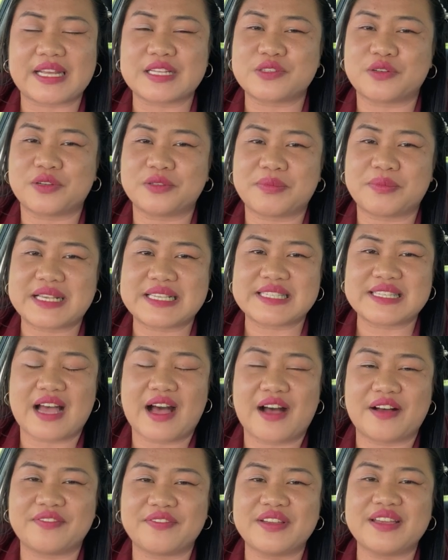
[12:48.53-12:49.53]
told
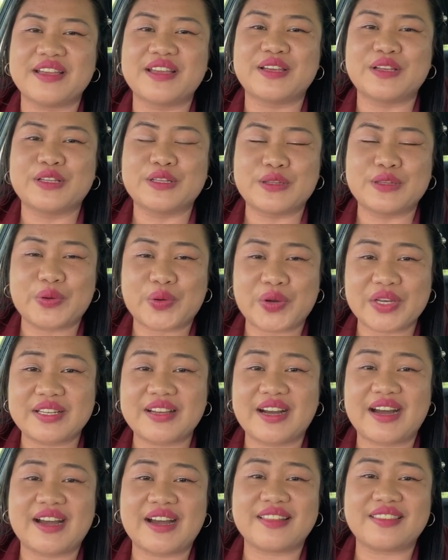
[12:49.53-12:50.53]
myself, Lord
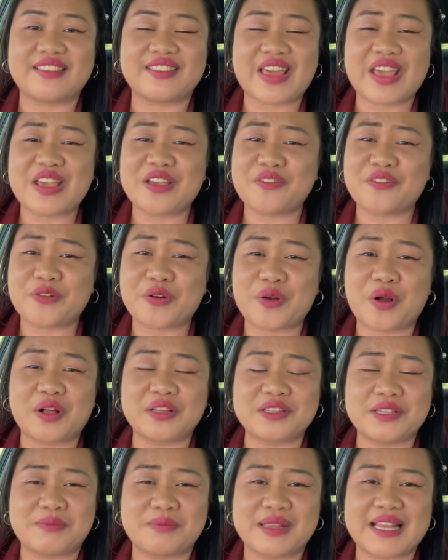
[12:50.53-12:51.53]
God, thank you for all
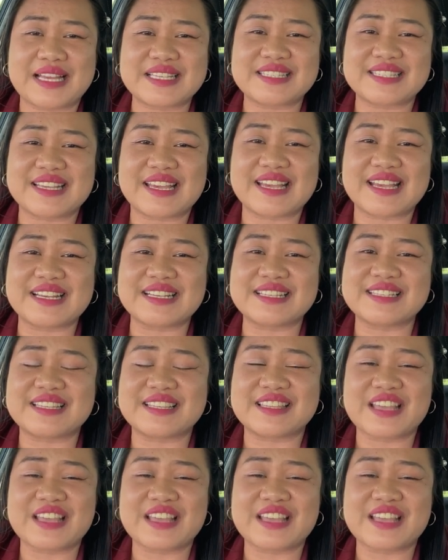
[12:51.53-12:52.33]
the blessings.